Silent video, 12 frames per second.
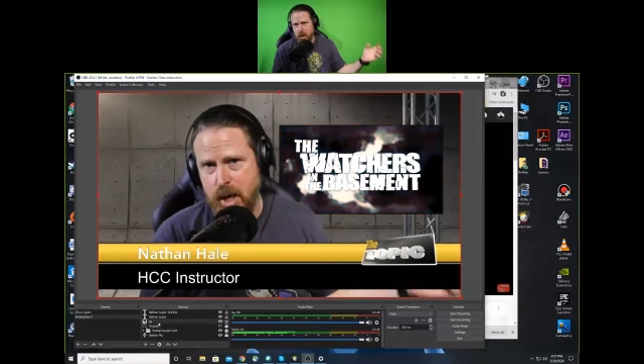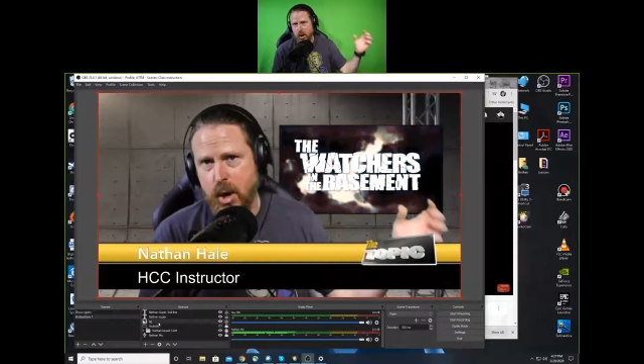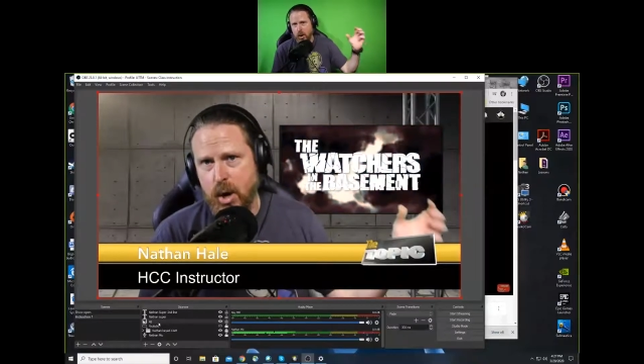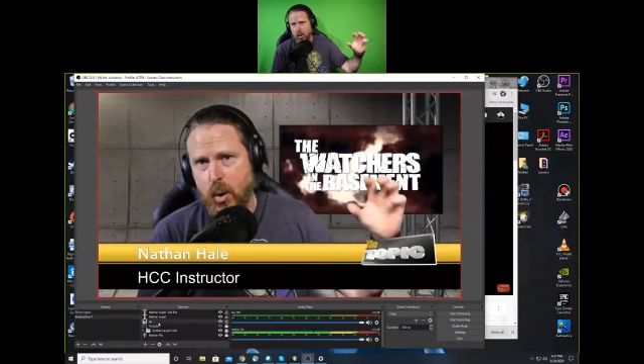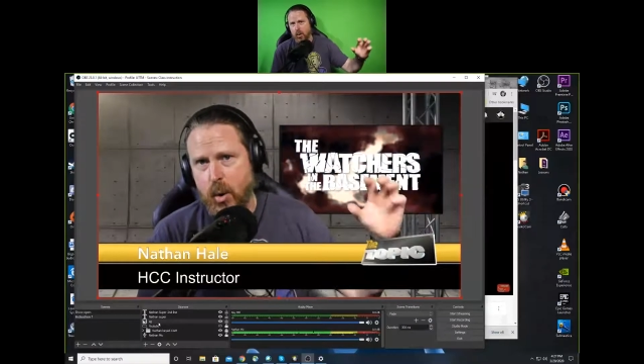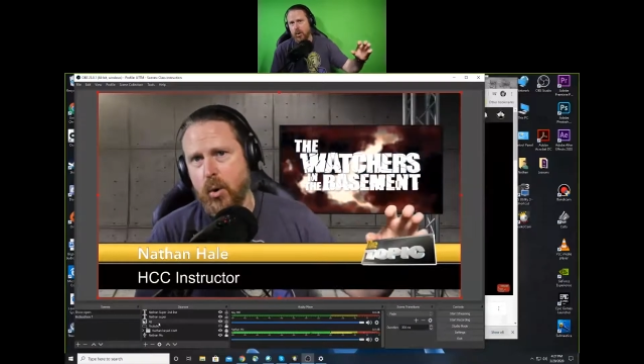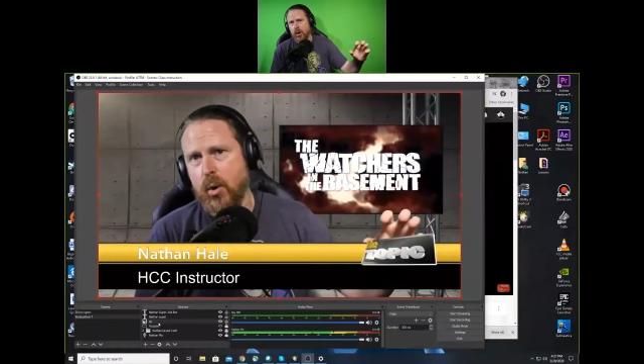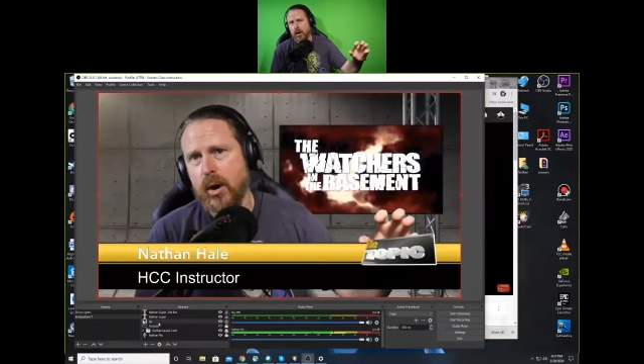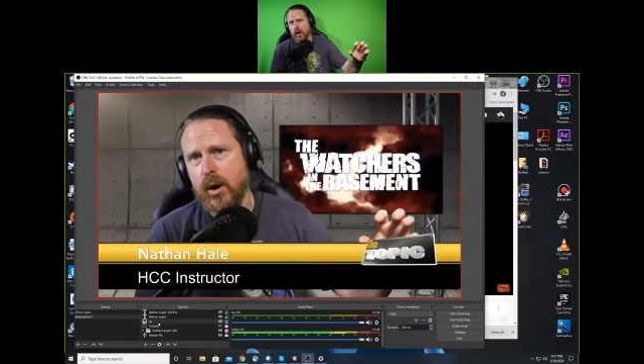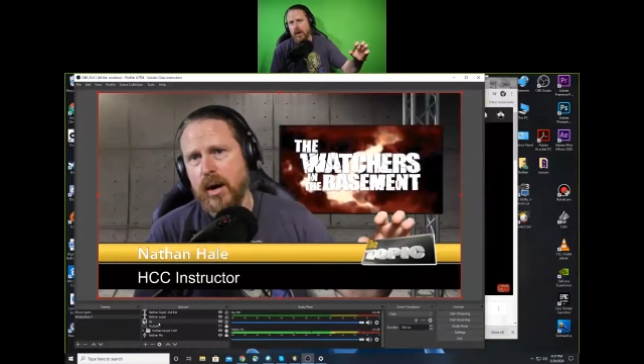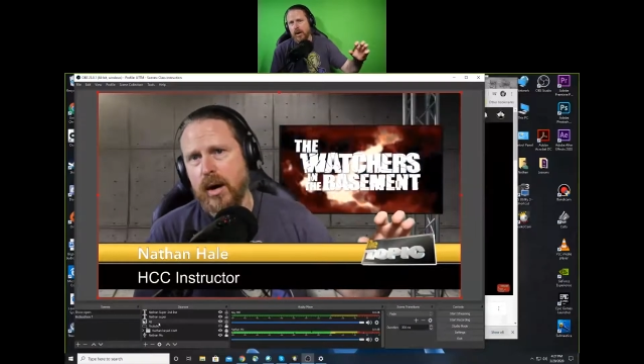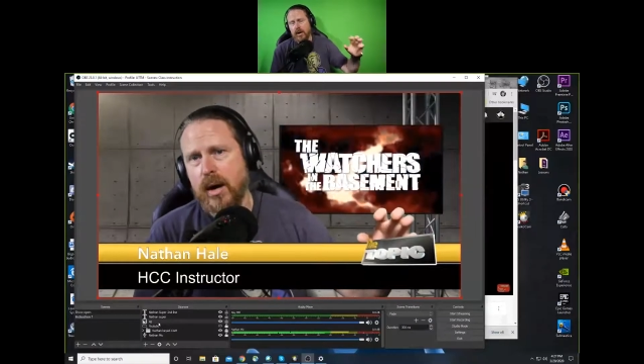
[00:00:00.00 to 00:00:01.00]

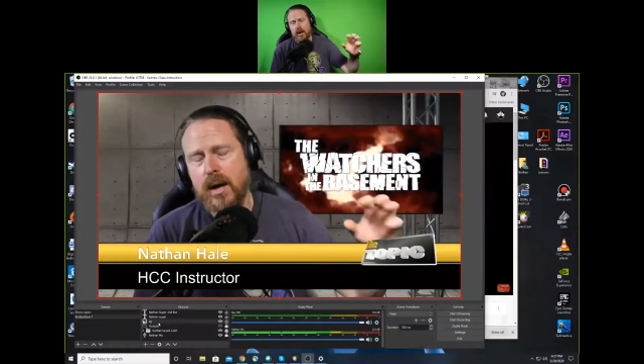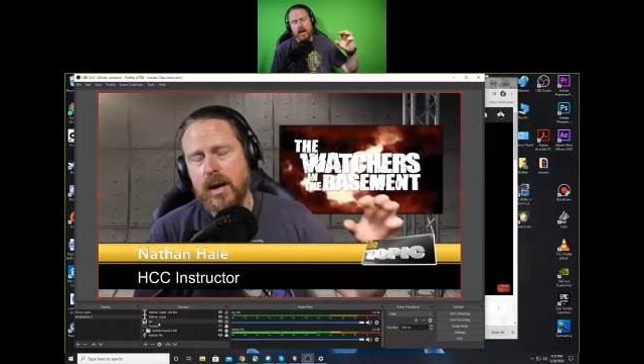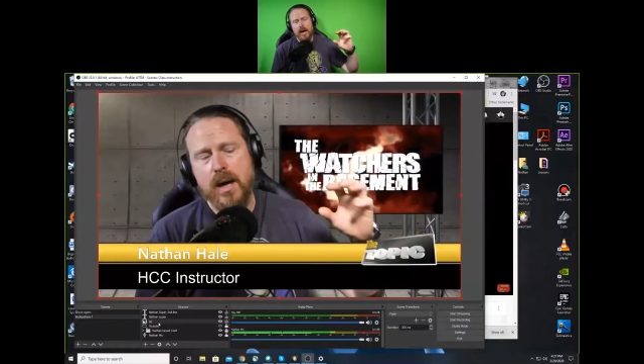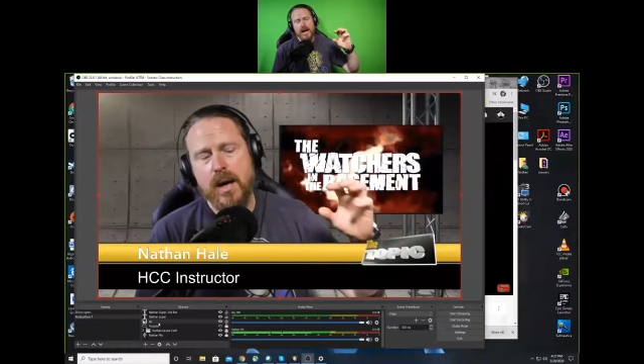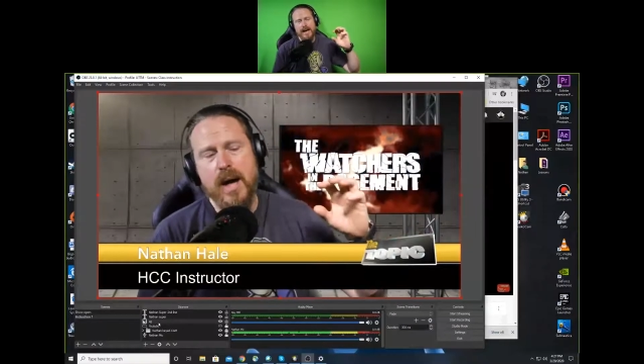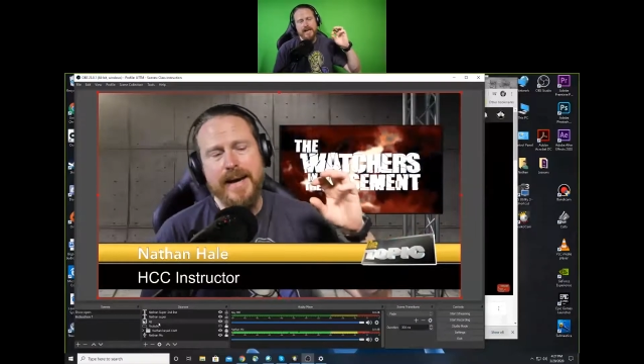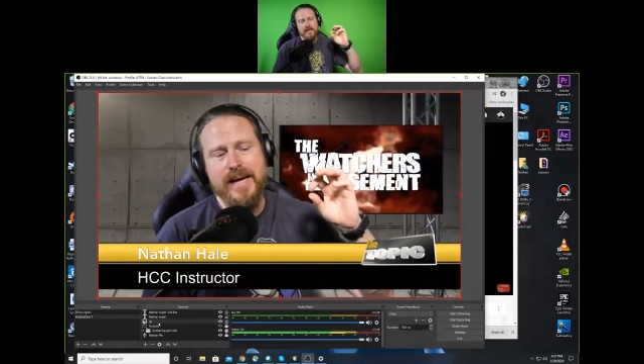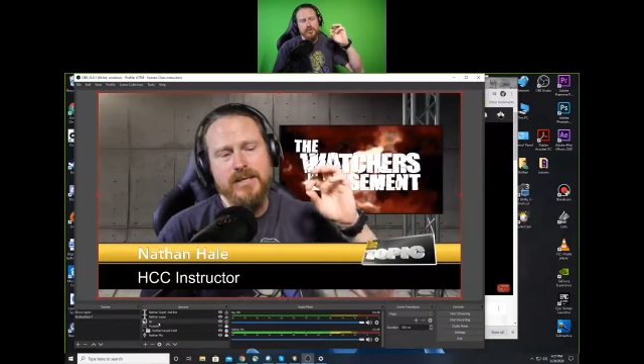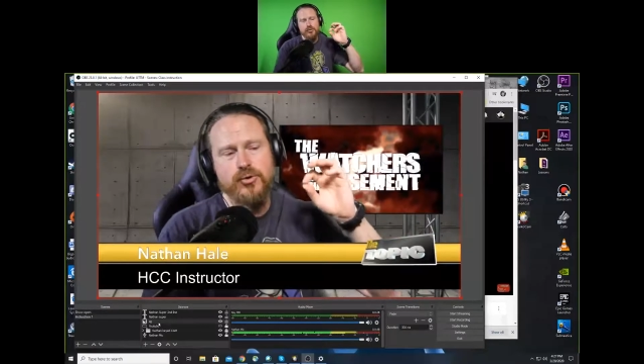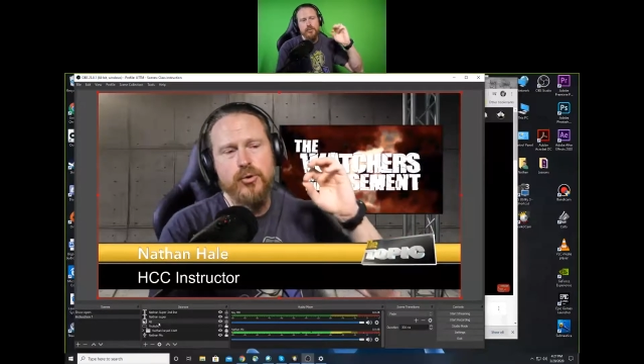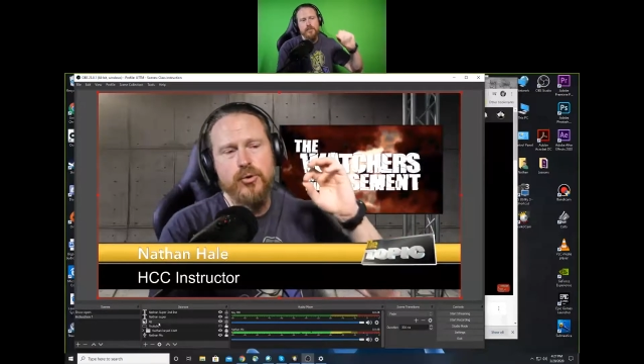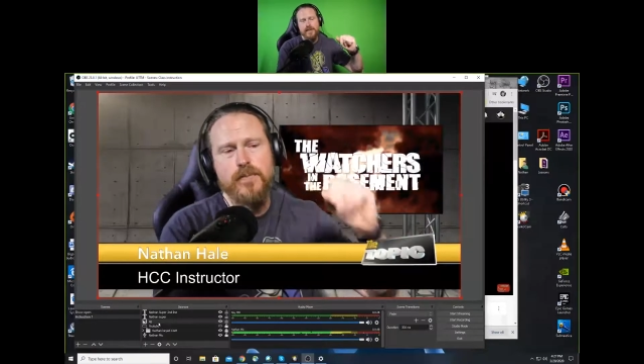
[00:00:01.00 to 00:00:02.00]
Or I can
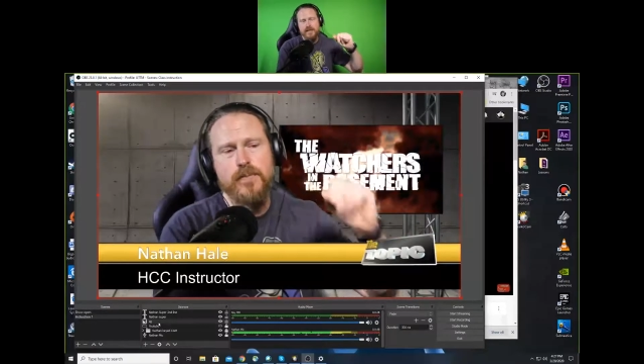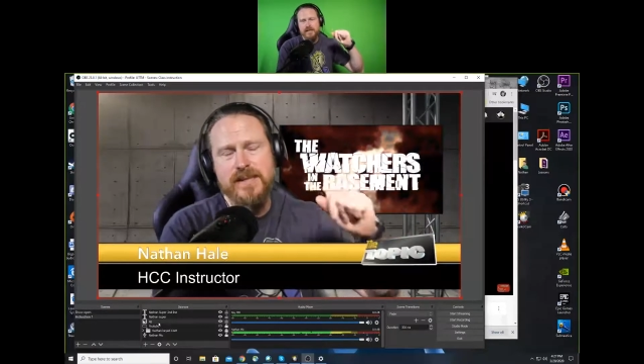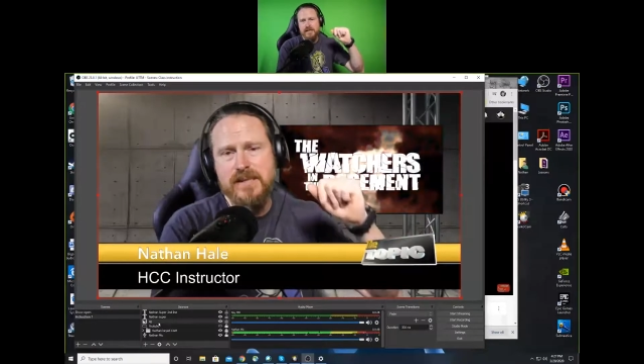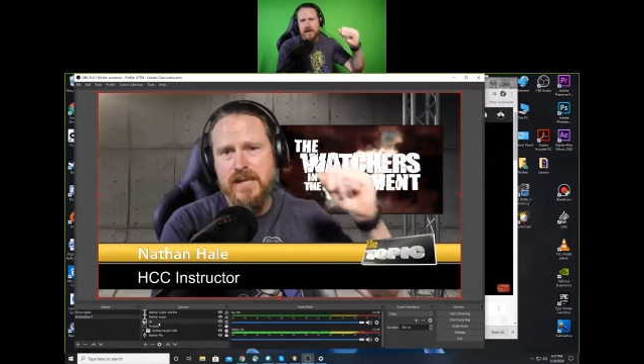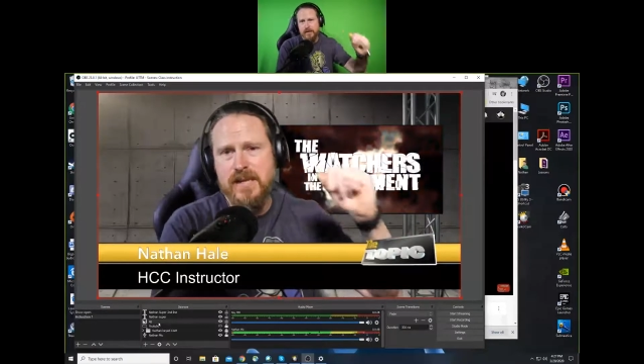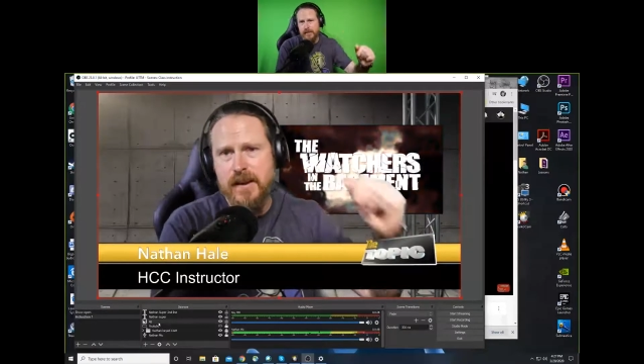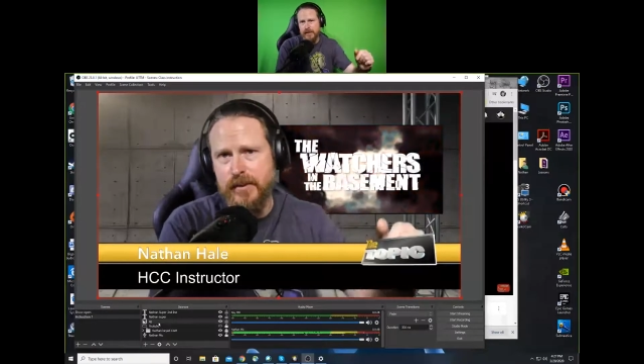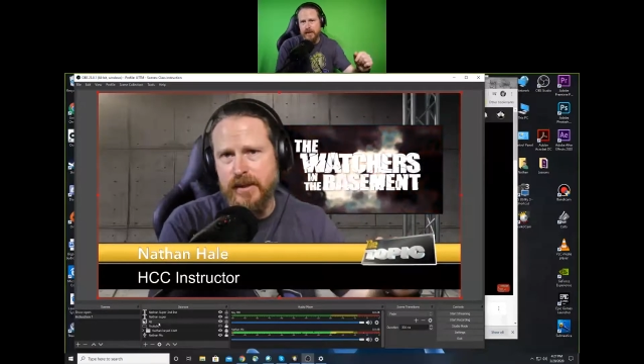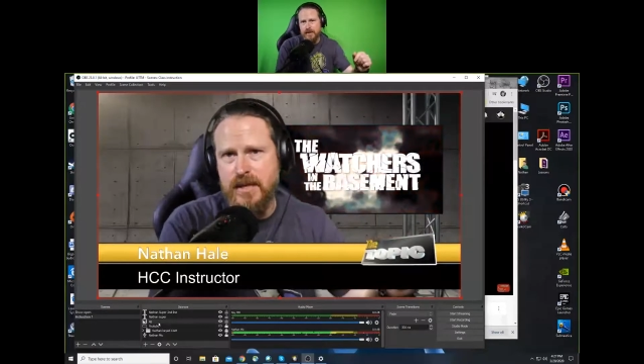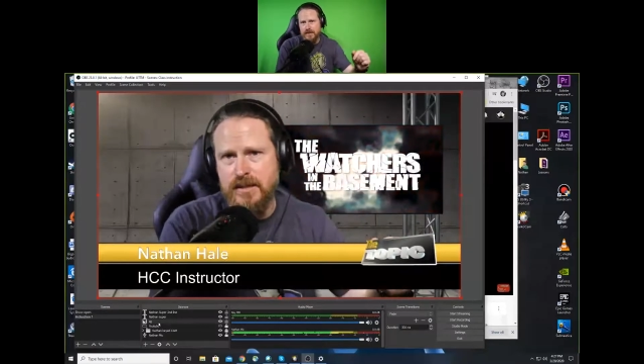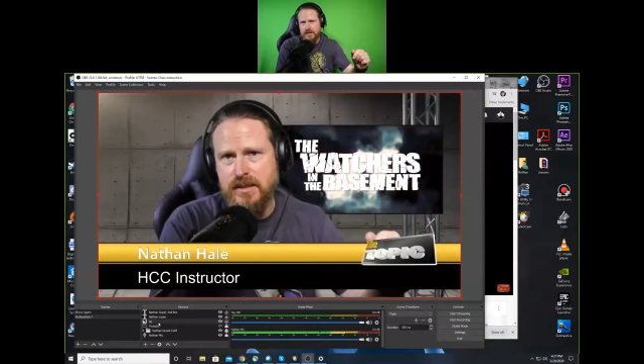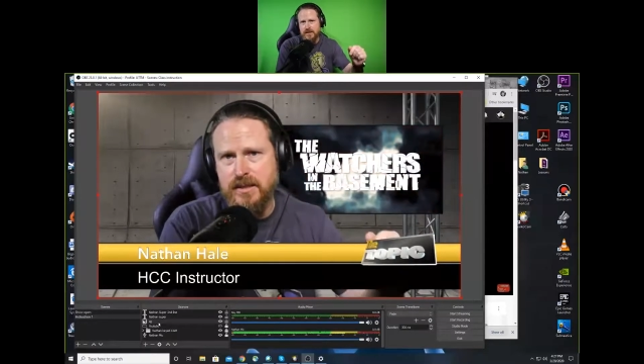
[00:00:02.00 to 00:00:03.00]
group it separately
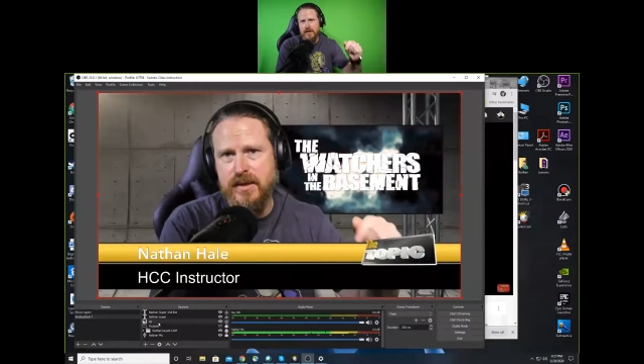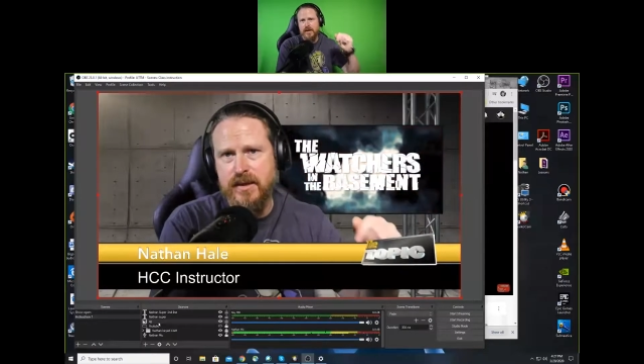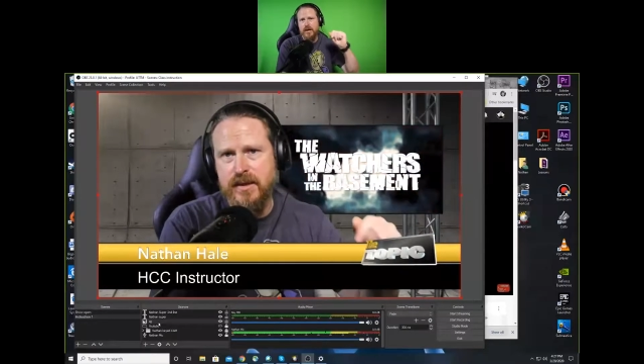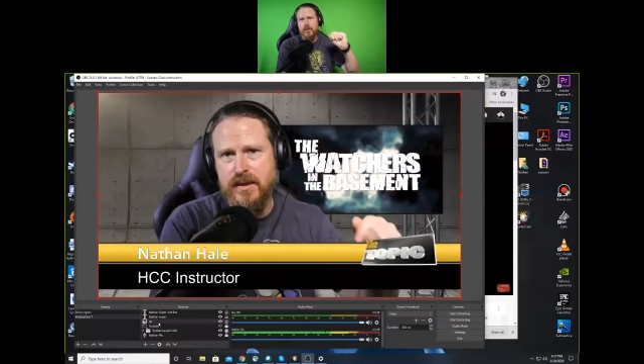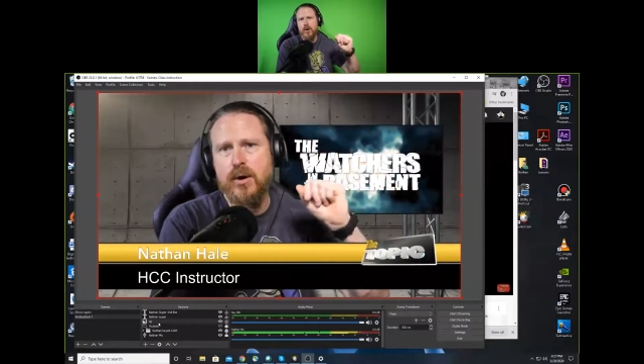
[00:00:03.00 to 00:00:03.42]
so that I don't